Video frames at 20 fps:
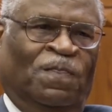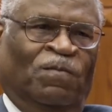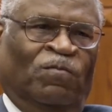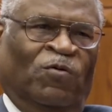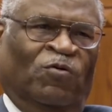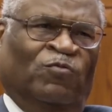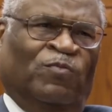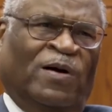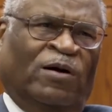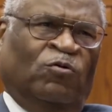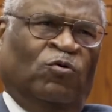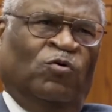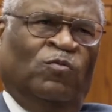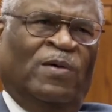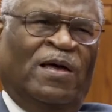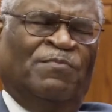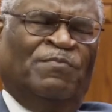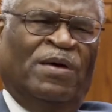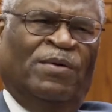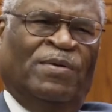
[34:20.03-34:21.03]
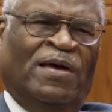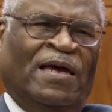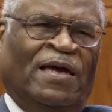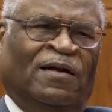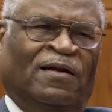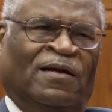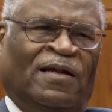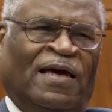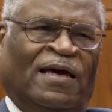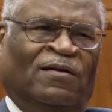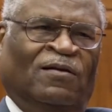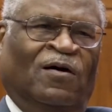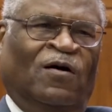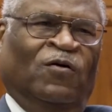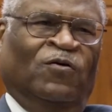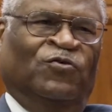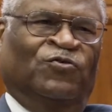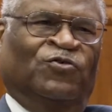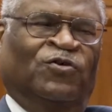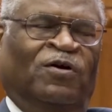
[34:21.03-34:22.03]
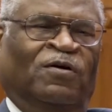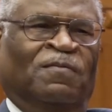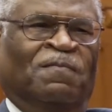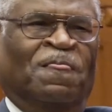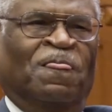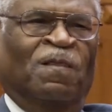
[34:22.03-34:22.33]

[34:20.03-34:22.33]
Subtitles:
There were about maybe 8 or 9 lawyers there.